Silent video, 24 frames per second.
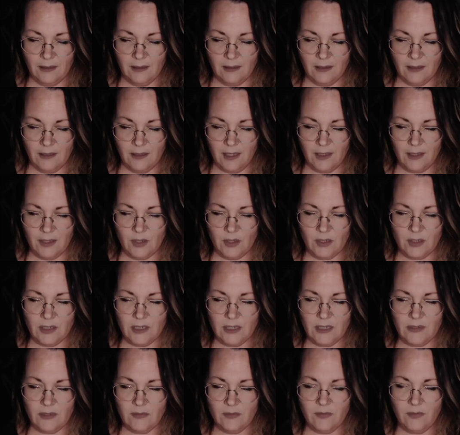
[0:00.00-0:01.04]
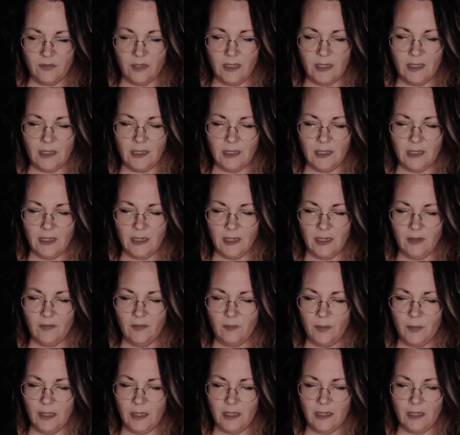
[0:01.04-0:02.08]
And there's this feeling of
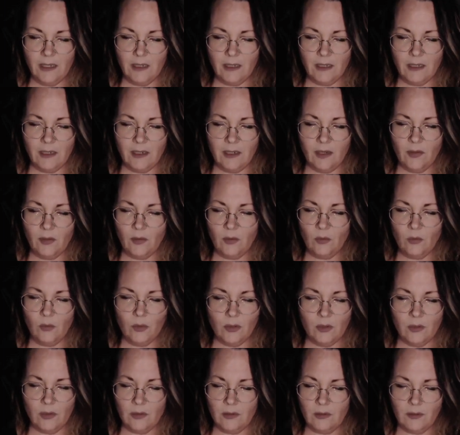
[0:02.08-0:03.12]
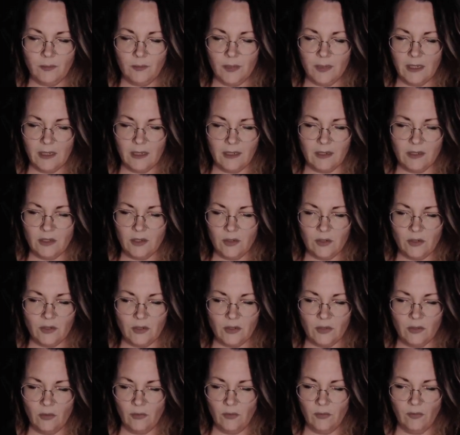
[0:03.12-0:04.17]
being in another world because you're
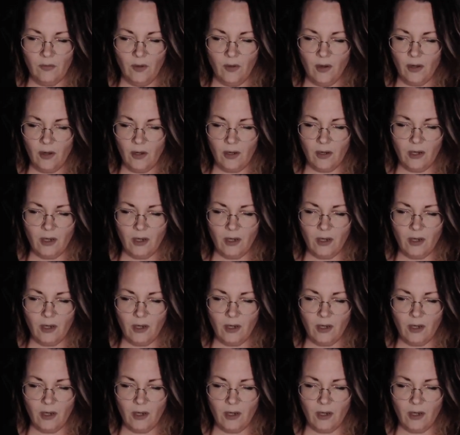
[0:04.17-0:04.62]
so far